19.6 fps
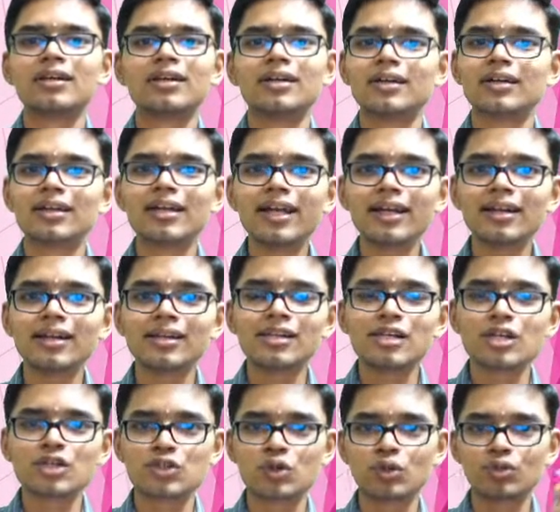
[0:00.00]
Clear?
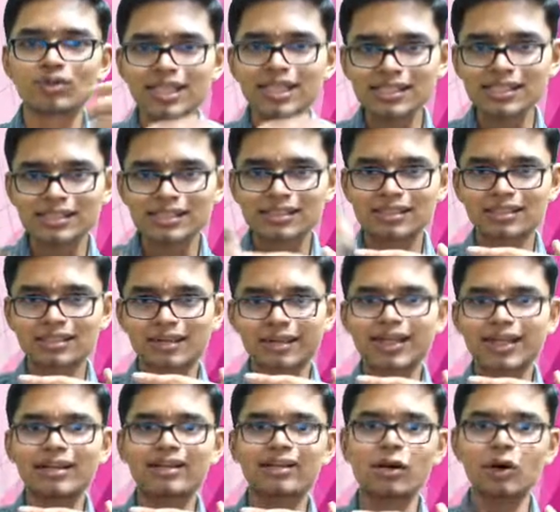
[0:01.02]
So this
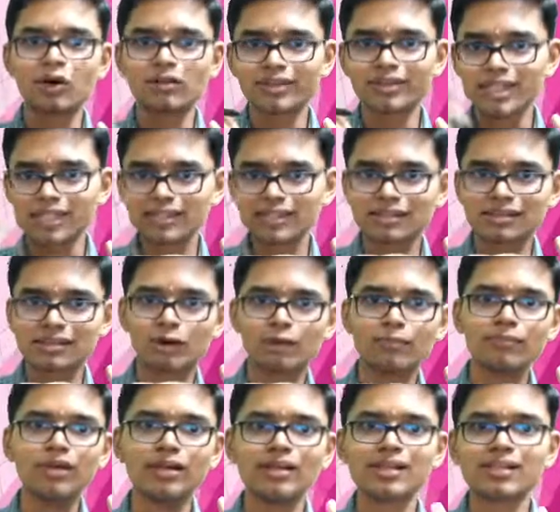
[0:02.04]
trade or this
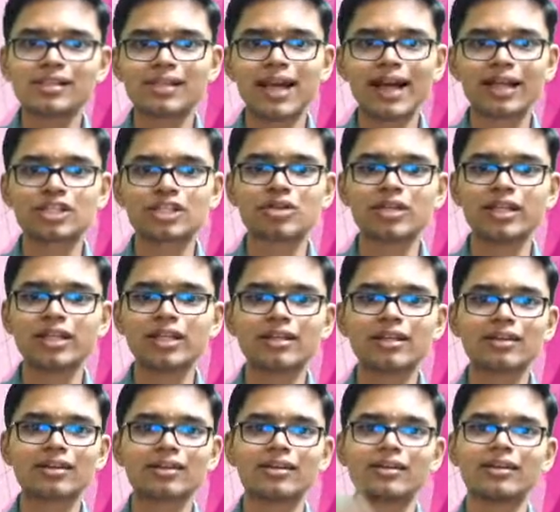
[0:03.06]
commerce actually
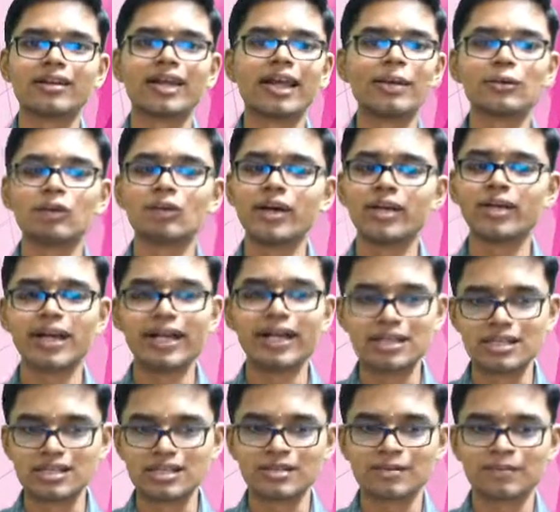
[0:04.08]
came to an
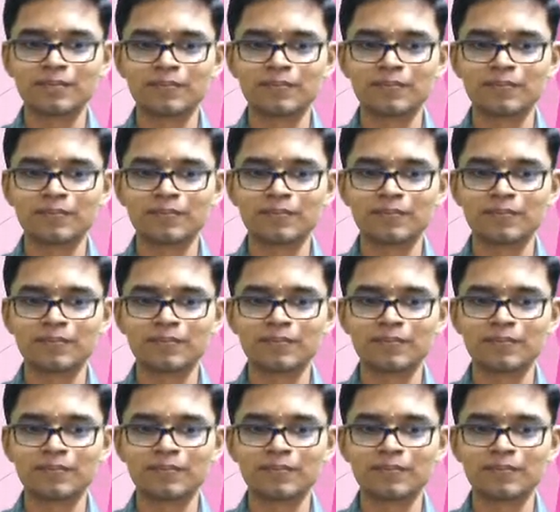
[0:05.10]
end.